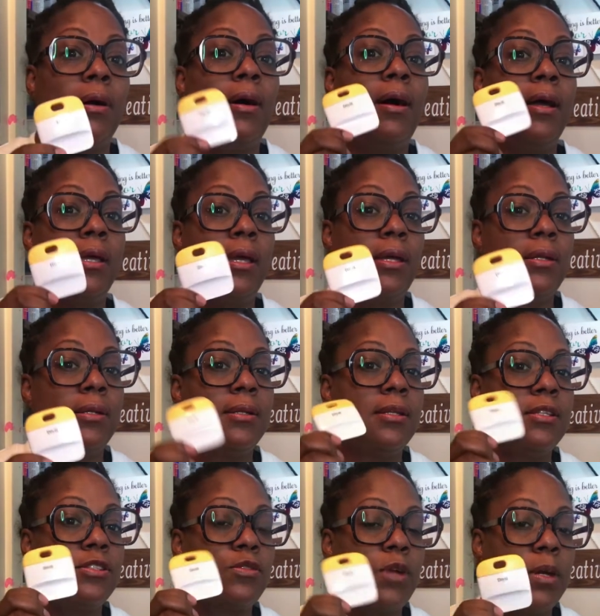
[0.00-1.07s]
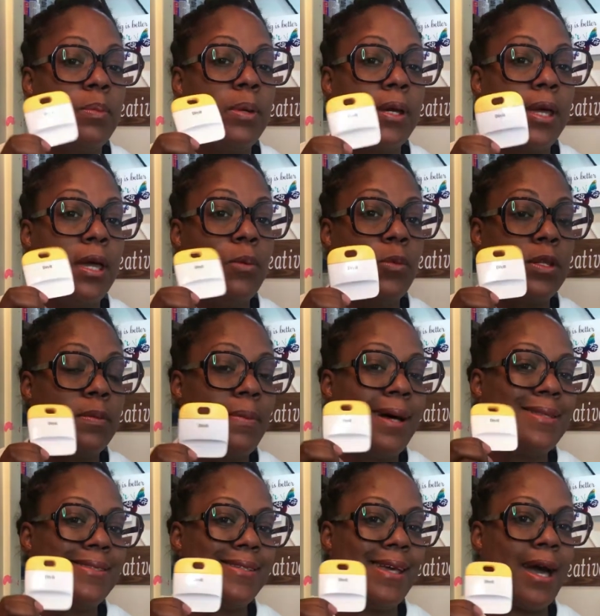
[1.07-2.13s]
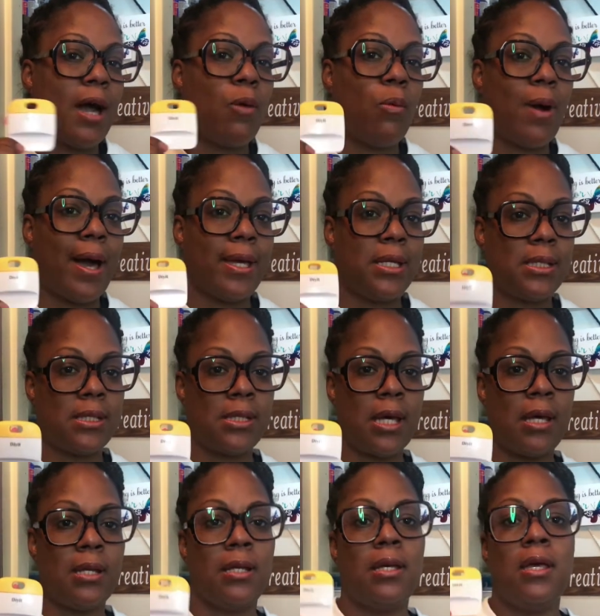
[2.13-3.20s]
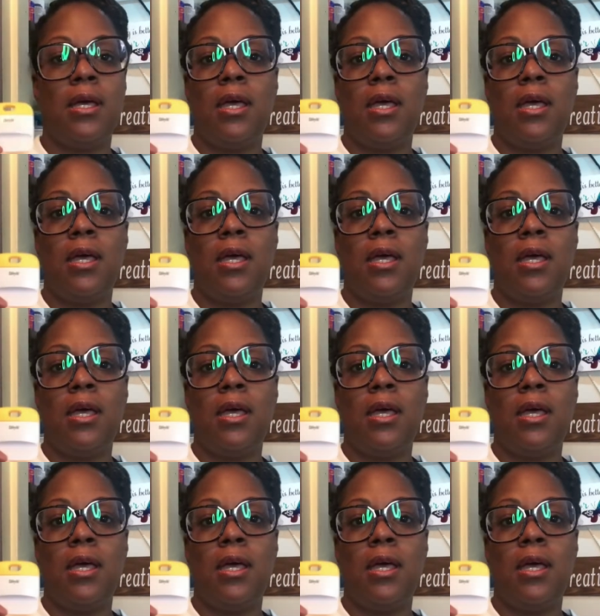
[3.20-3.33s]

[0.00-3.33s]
Again, this scraper came with my DIY set.